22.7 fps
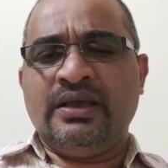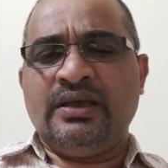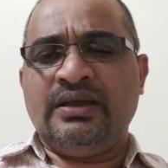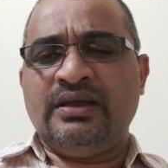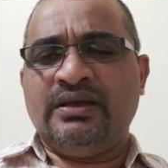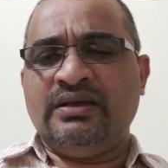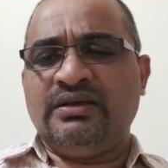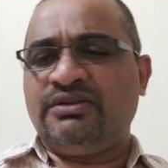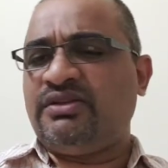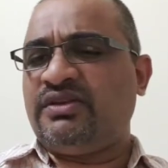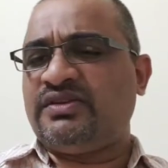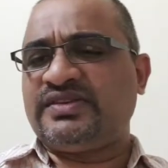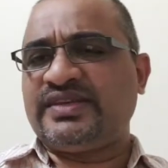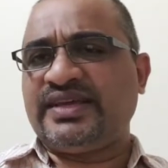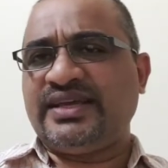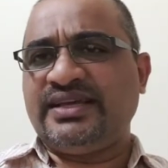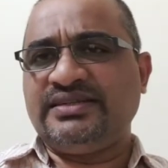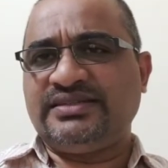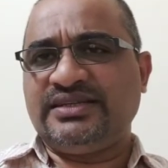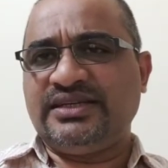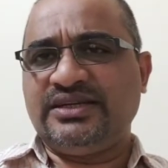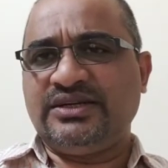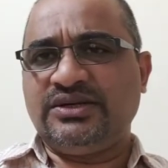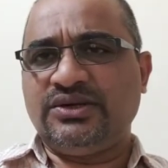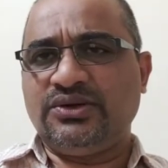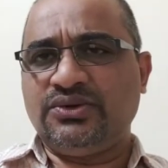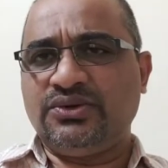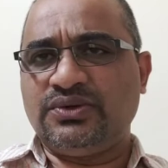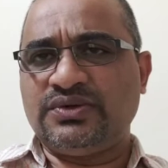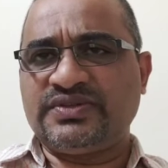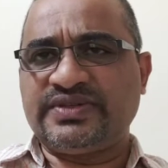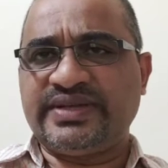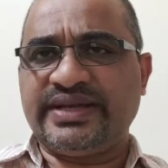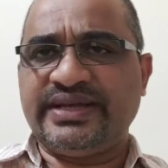the signs
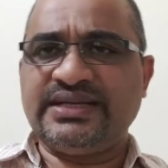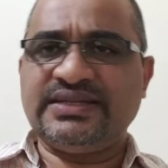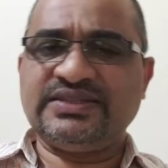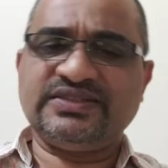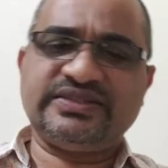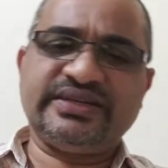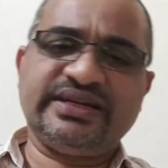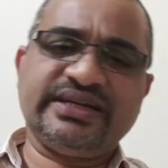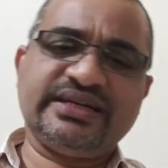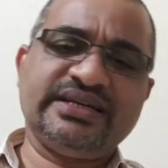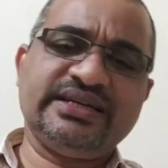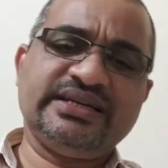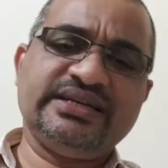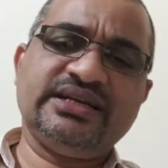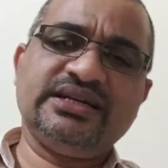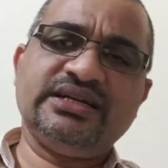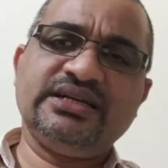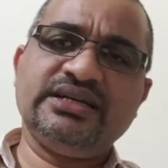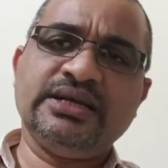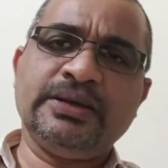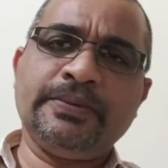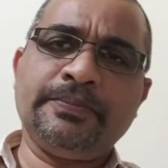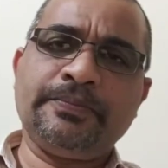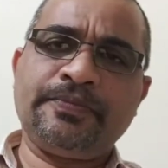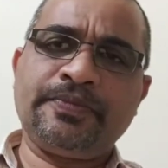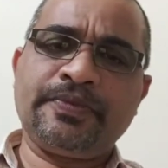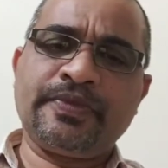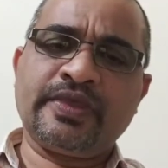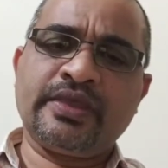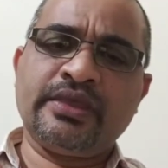include sinus tachycardia,